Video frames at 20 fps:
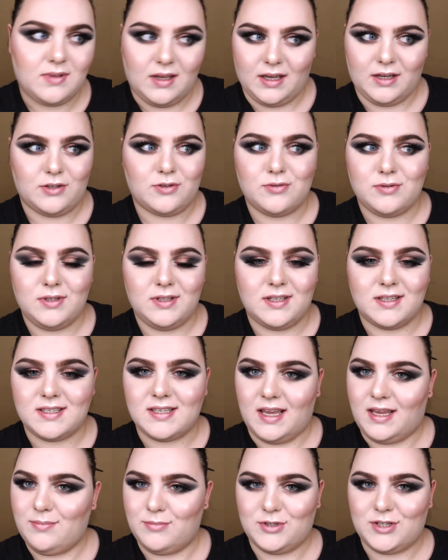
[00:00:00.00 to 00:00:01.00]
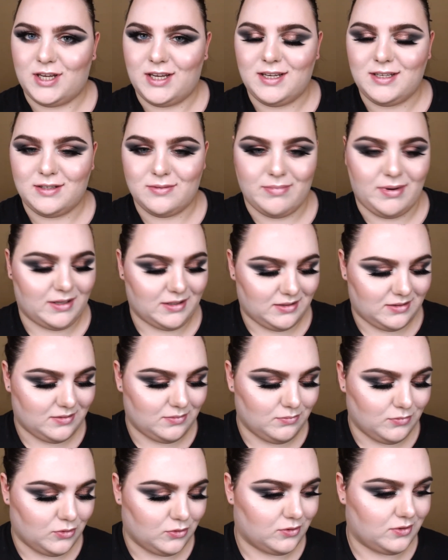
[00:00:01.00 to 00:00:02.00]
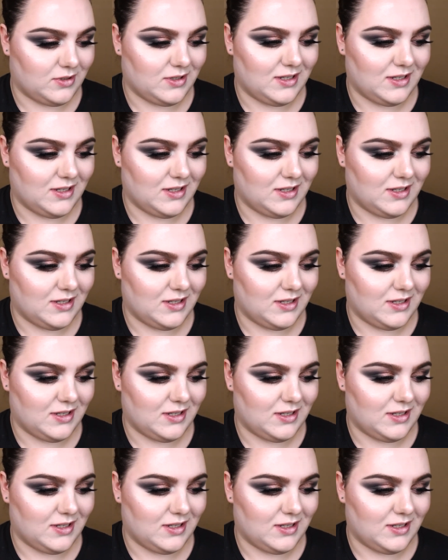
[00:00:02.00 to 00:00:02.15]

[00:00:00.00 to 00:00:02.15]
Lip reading: actually the same shade, but more